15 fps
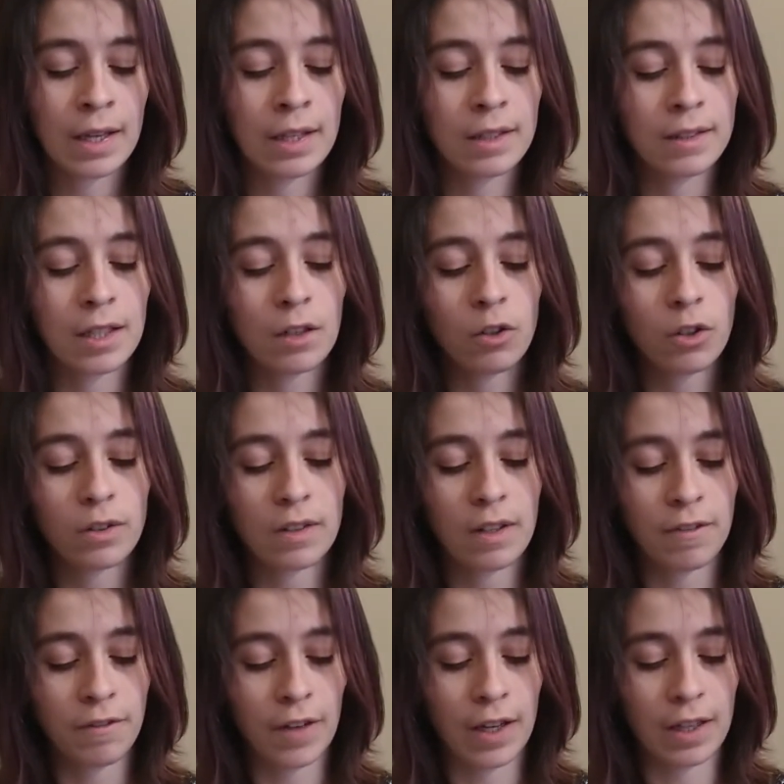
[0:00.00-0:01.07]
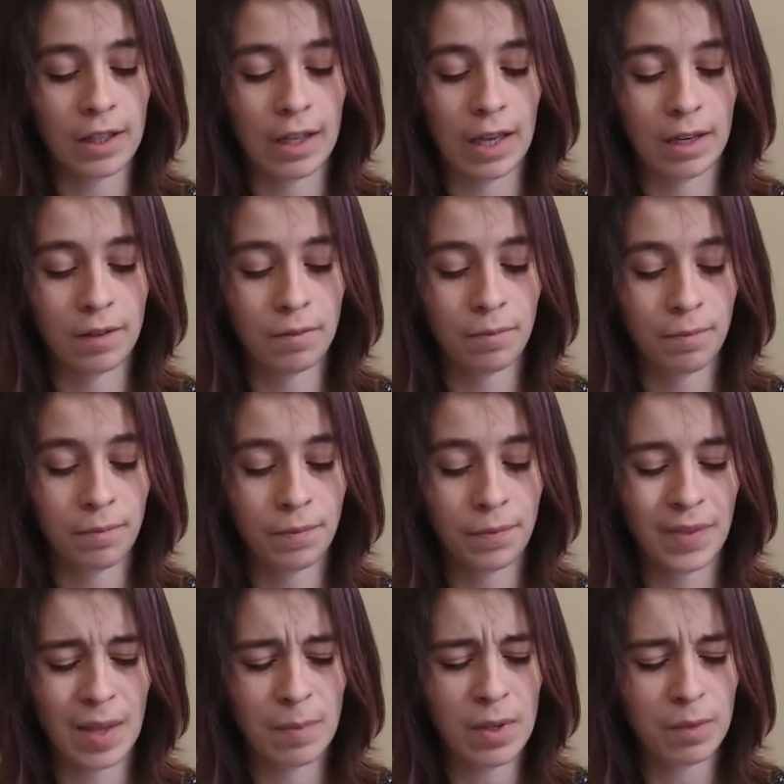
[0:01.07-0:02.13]
Seo looks at the file again.
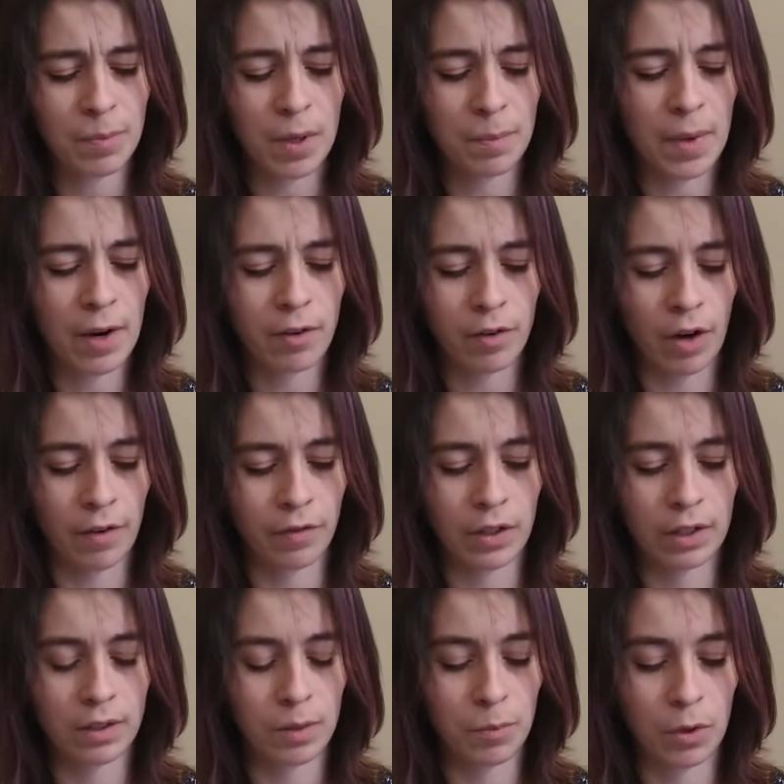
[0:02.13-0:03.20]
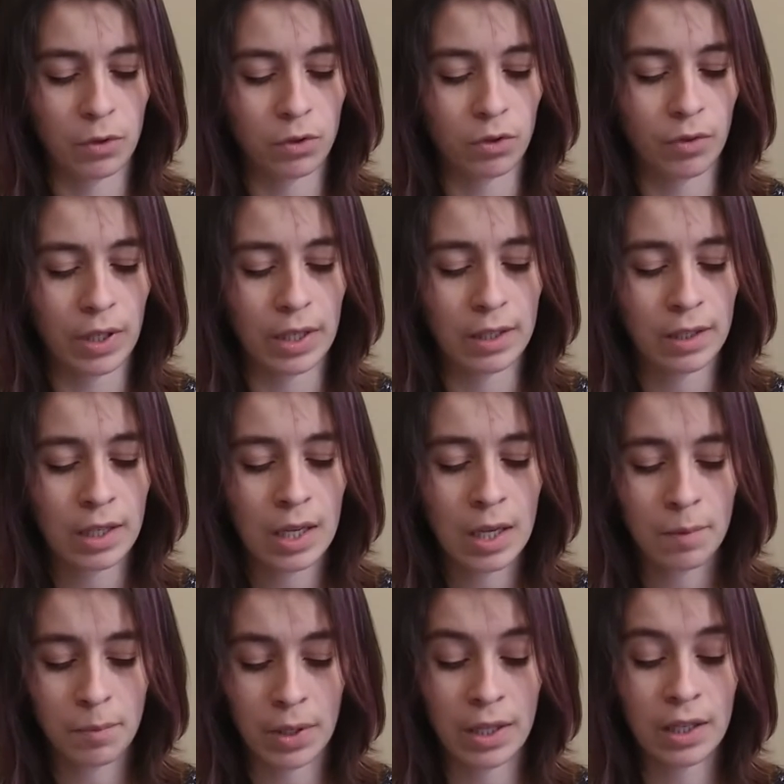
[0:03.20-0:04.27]
There must be a paragraph that he's supposed to read,
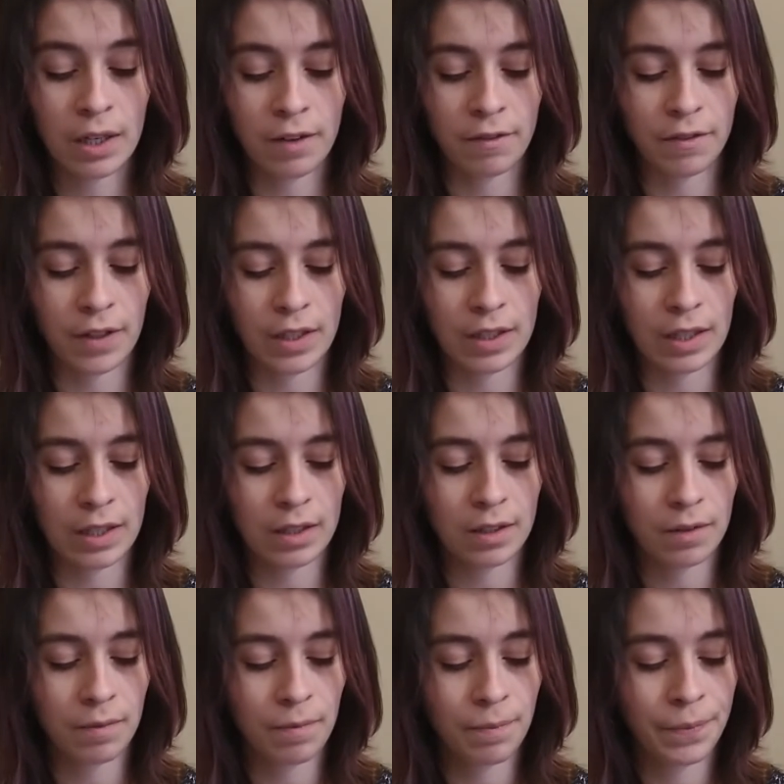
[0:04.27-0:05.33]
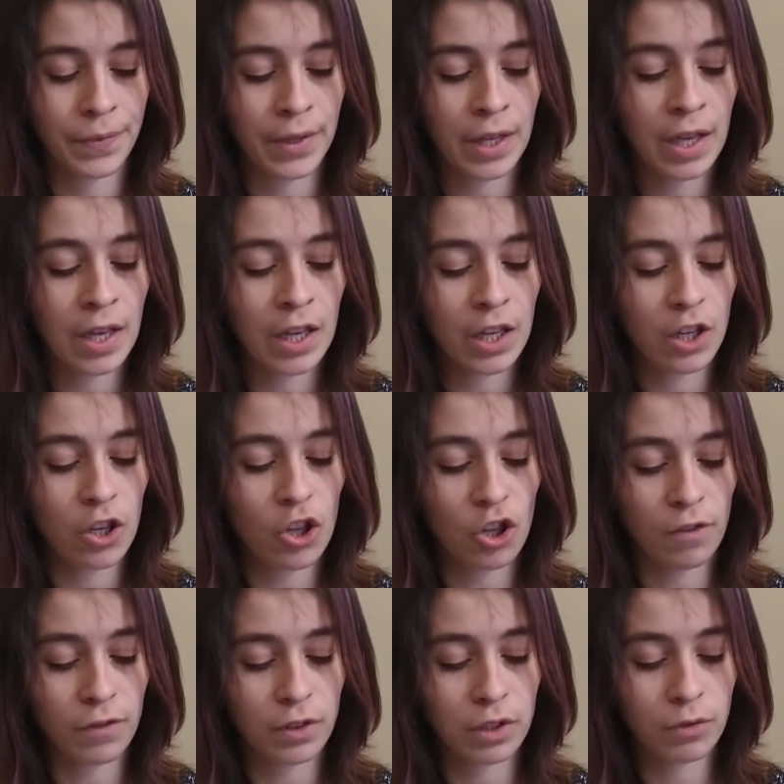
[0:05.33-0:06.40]
but he can't find it. He
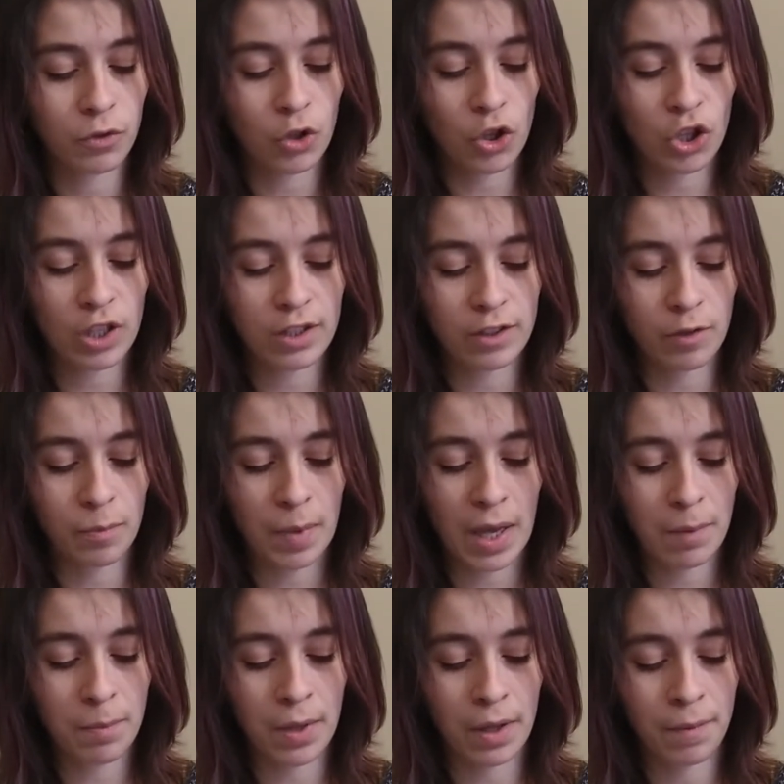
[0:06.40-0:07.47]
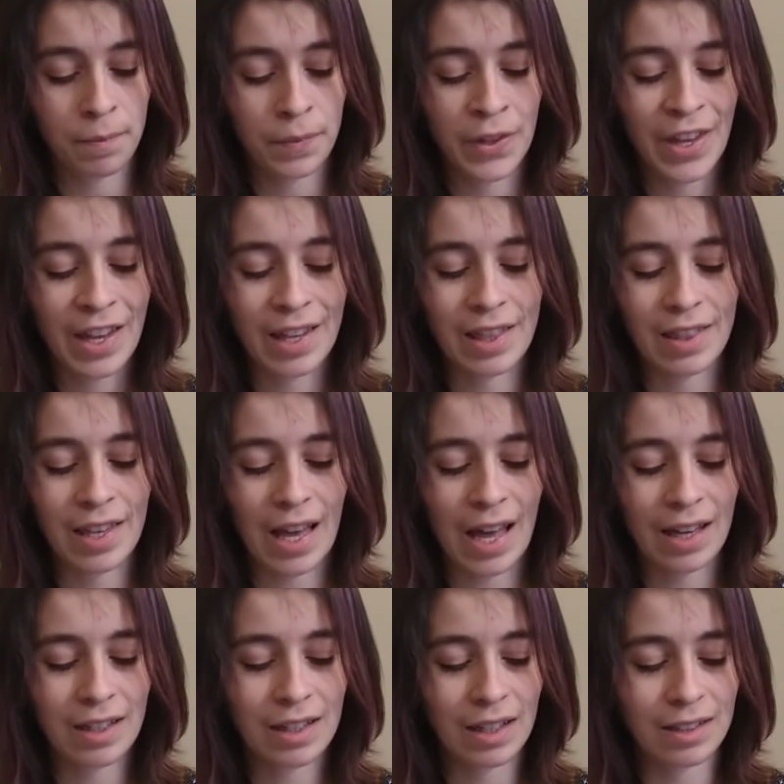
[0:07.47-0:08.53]
shuffles through the sheets of paper in the
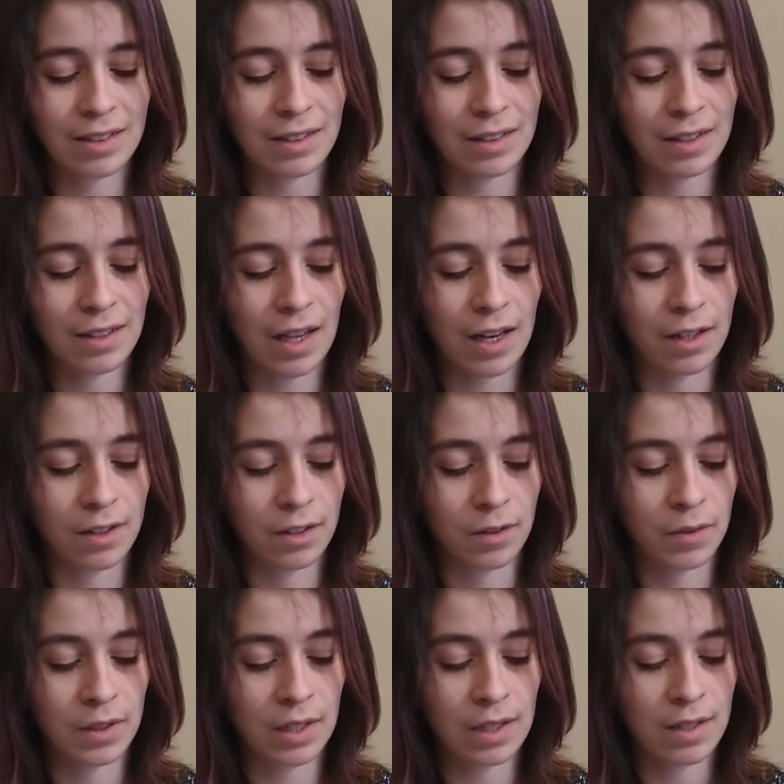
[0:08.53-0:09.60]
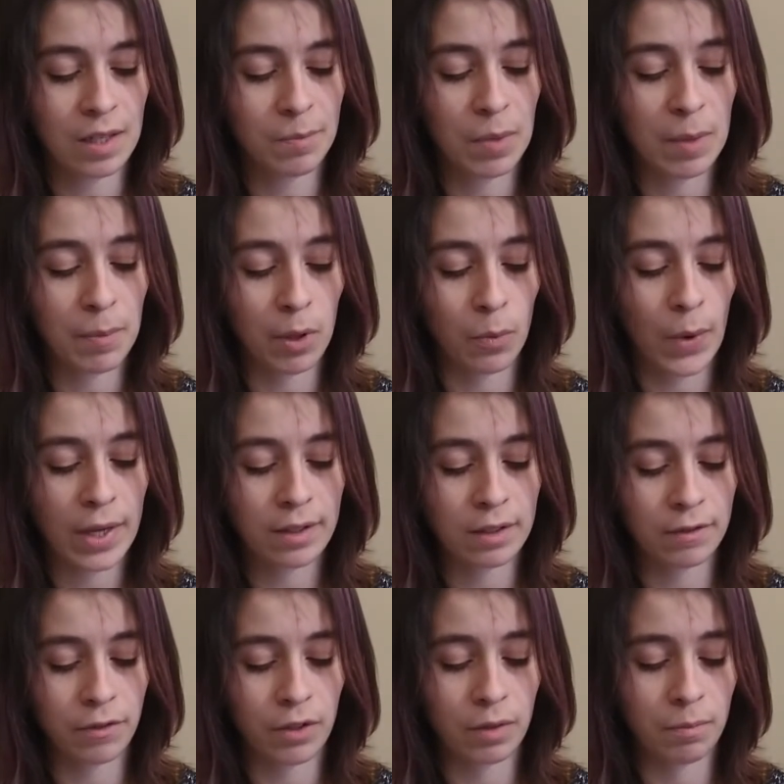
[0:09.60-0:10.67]
agonizing silence of 60 people waiting
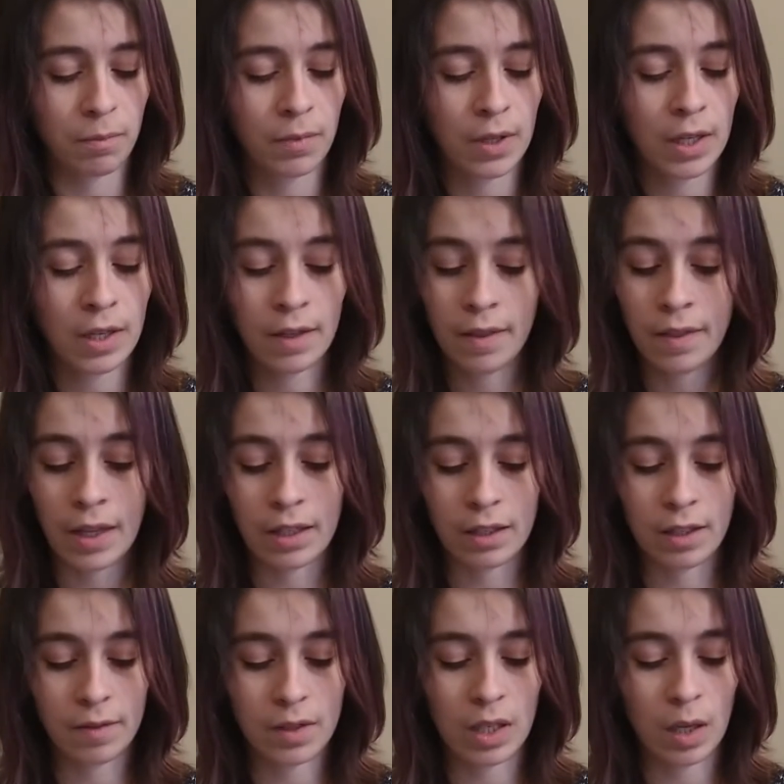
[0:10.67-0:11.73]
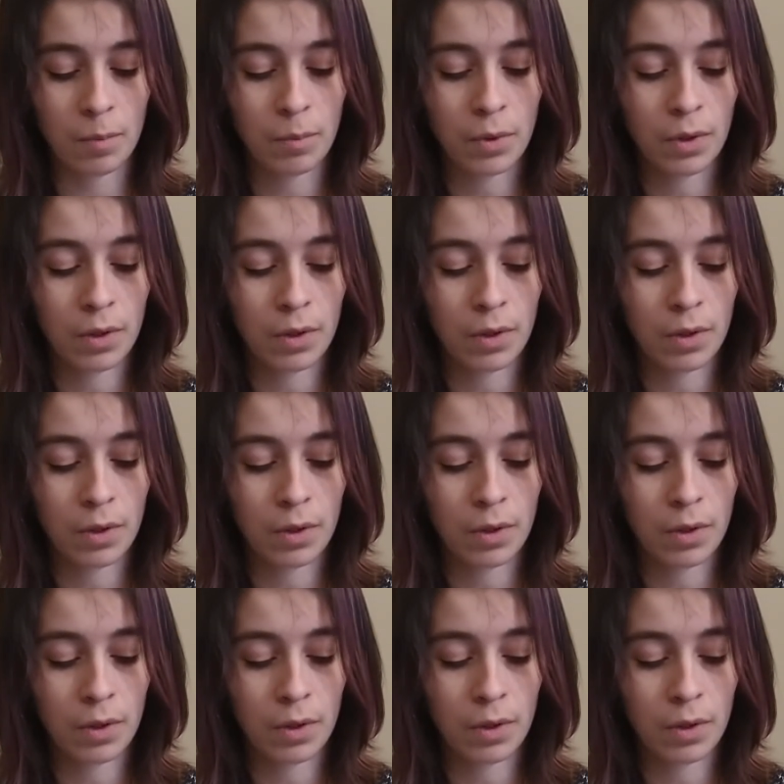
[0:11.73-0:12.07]
for him, then gives up.